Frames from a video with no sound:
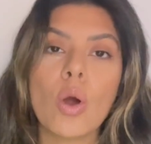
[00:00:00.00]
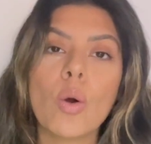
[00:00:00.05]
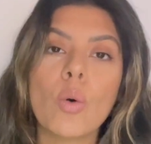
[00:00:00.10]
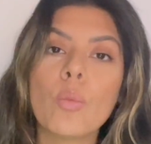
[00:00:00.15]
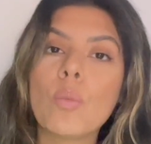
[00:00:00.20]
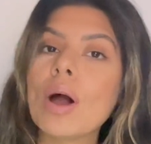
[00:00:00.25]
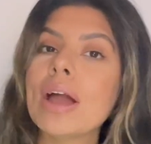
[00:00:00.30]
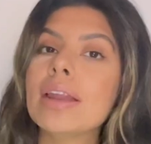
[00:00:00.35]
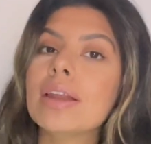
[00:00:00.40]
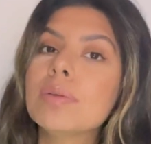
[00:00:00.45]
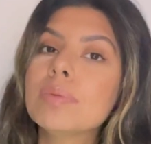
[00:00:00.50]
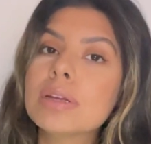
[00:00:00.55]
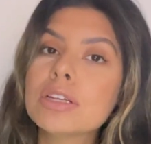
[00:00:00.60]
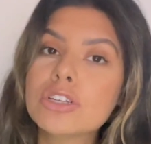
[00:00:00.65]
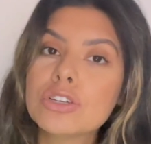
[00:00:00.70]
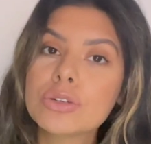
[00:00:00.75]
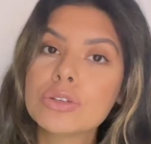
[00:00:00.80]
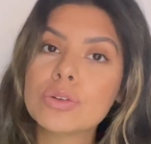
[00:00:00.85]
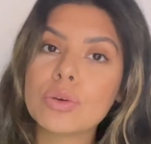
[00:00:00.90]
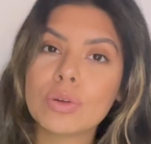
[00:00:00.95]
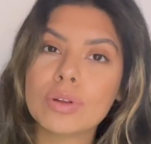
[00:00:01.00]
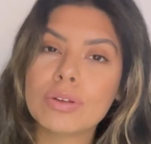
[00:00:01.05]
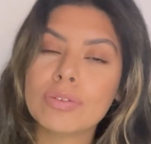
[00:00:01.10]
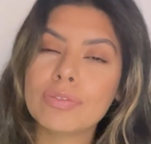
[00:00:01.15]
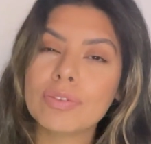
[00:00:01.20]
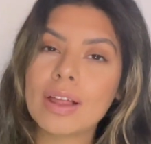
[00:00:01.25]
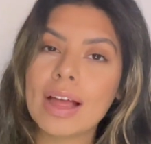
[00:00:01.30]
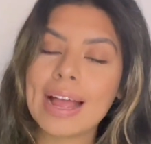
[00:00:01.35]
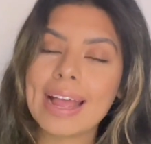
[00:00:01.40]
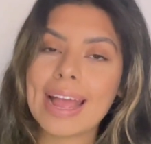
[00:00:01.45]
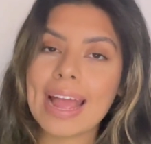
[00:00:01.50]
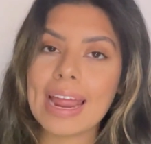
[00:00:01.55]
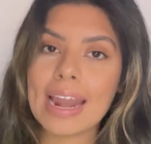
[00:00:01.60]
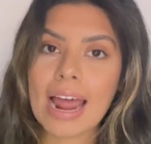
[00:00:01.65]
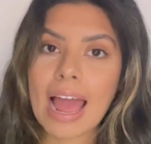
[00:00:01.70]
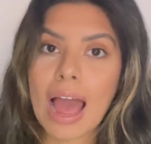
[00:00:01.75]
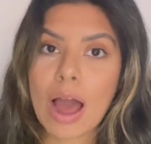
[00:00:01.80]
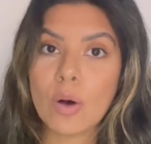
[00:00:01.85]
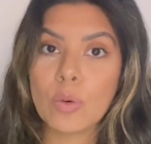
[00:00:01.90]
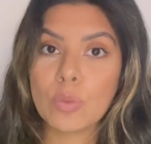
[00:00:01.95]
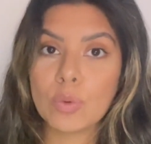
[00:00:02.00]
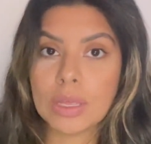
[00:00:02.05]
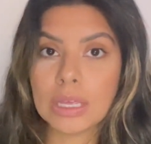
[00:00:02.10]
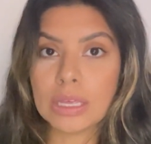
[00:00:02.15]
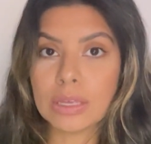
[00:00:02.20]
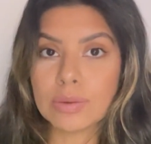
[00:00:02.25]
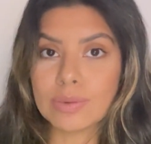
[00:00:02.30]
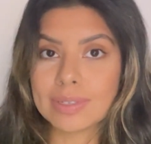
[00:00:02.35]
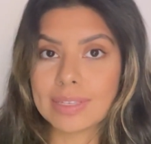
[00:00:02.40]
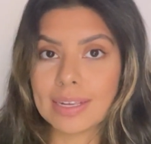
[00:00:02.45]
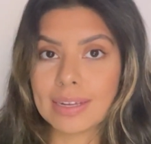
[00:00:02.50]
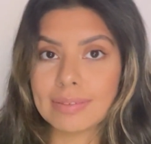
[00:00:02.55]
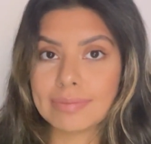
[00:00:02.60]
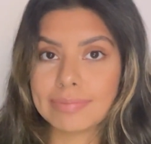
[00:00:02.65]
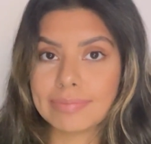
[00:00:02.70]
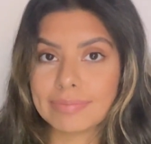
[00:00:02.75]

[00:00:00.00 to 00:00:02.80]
Why did we choose Holafly and how we use it?